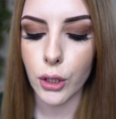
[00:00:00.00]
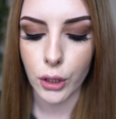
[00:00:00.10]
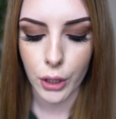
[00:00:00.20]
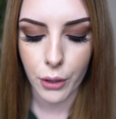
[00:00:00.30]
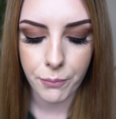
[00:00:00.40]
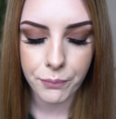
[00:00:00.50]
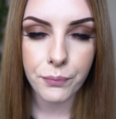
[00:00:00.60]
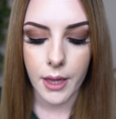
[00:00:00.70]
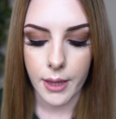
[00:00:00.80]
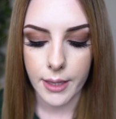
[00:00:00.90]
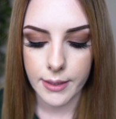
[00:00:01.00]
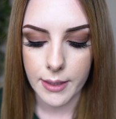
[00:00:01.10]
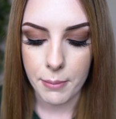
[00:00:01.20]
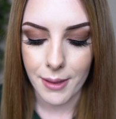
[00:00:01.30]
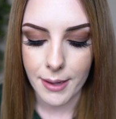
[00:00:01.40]
So let's
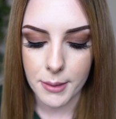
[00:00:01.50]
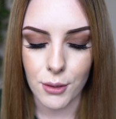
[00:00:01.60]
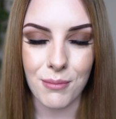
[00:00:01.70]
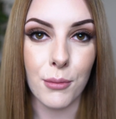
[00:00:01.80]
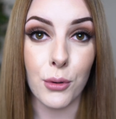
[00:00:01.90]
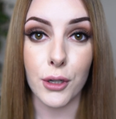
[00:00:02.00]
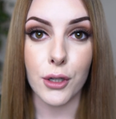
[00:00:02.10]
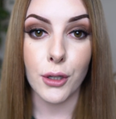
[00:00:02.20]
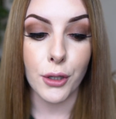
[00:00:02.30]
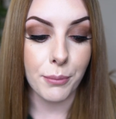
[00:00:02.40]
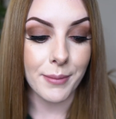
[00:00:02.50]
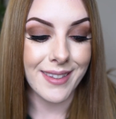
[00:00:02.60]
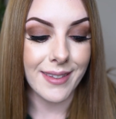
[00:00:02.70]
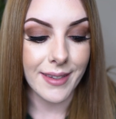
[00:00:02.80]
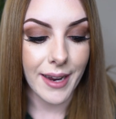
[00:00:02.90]
apply some more
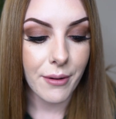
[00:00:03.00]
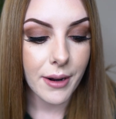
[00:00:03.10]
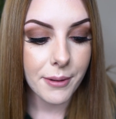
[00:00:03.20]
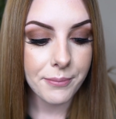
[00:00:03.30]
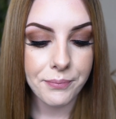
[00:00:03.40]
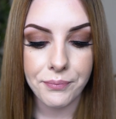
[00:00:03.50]
mascara.